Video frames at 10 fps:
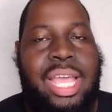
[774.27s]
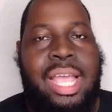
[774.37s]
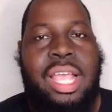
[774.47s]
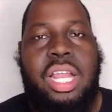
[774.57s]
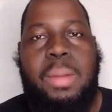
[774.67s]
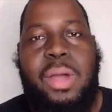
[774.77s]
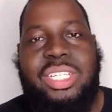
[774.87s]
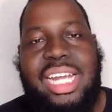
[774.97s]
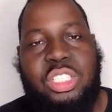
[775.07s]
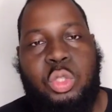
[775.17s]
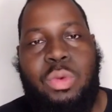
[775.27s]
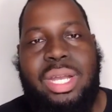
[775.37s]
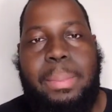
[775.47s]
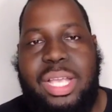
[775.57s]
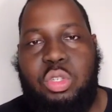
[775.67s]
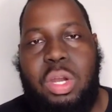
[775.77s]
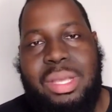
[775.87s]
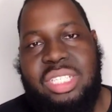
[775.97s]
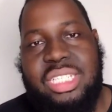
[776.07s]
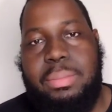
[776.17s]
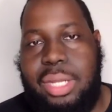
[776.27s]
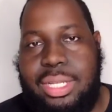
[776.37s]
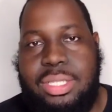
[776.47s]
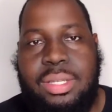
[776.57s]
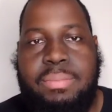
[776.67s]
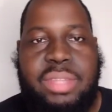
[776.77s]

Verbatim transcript: that, Lamar Jackson was one of the best quarterbacks against the blitz.